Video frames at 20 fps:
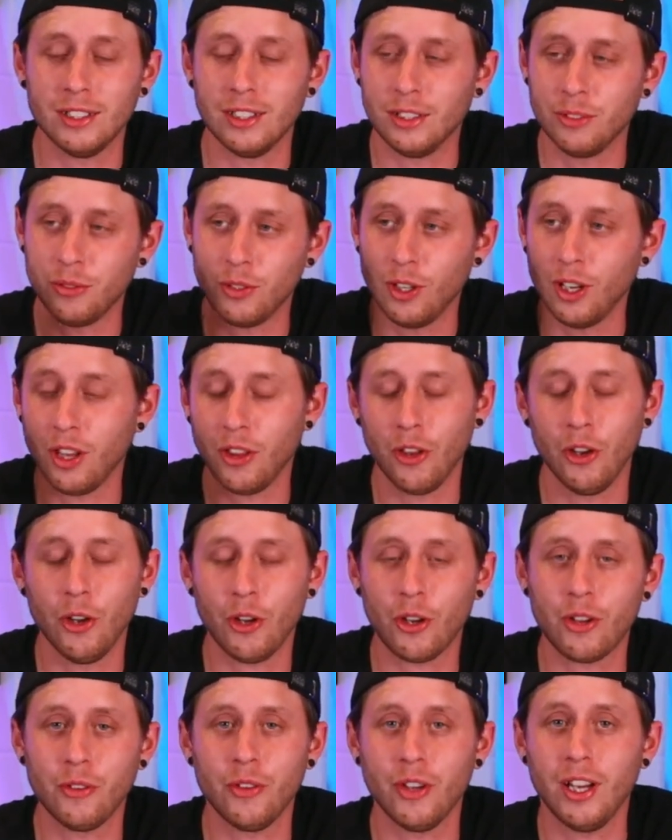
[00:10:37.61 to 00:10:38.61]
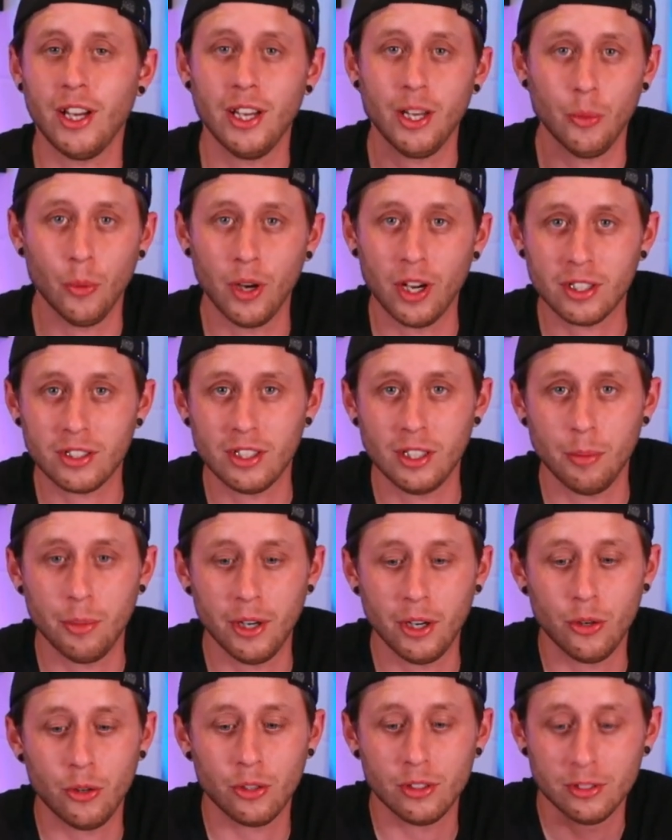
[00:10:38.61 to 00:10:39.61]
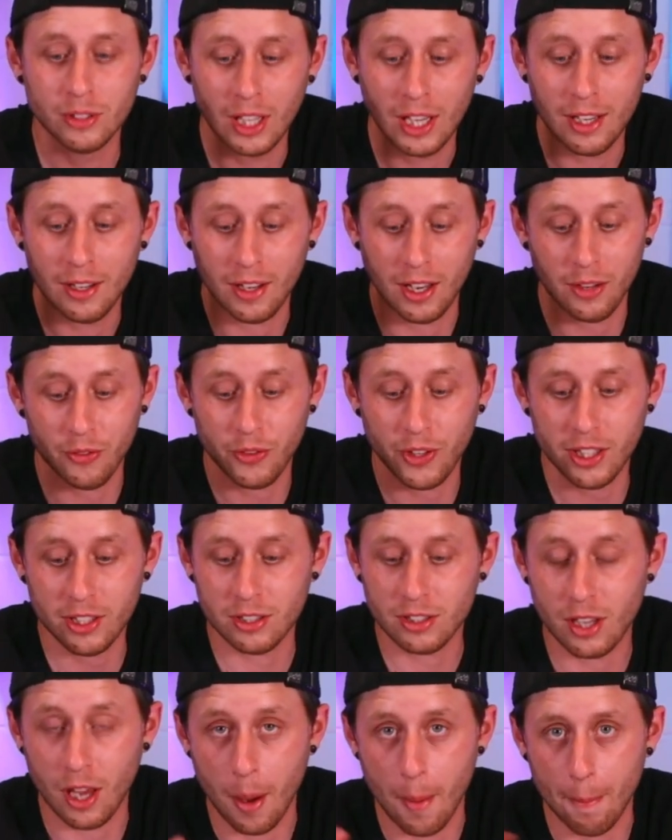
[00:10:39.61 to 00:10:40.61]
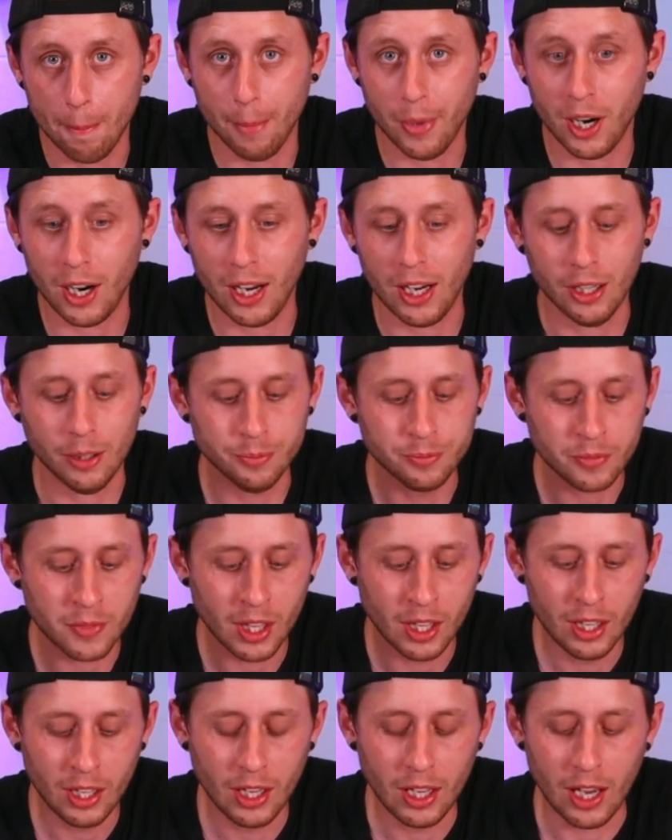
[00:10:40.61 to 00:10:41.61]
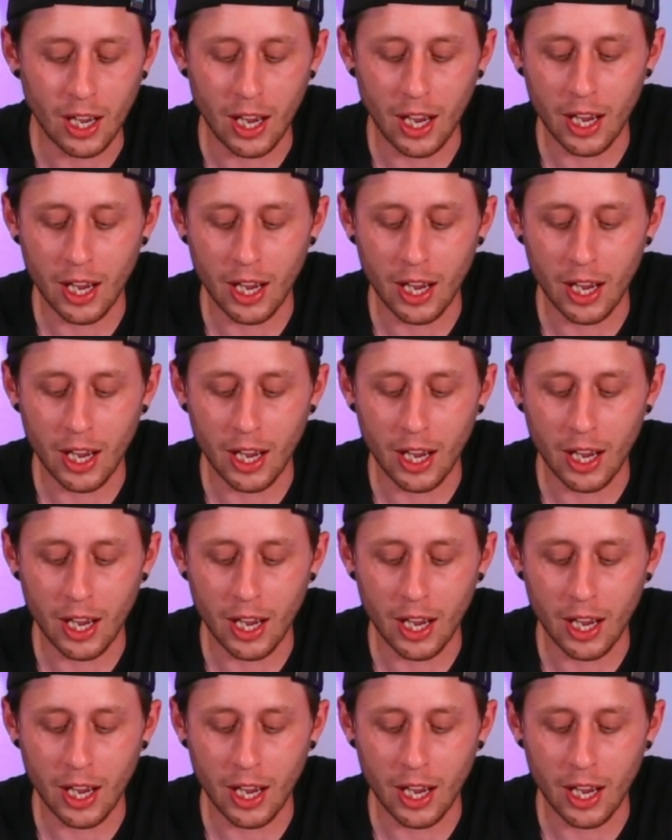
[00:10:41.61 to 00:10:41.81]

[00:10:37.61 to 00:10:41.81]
And if you like the look of it and it works in your build and it fits, buy it.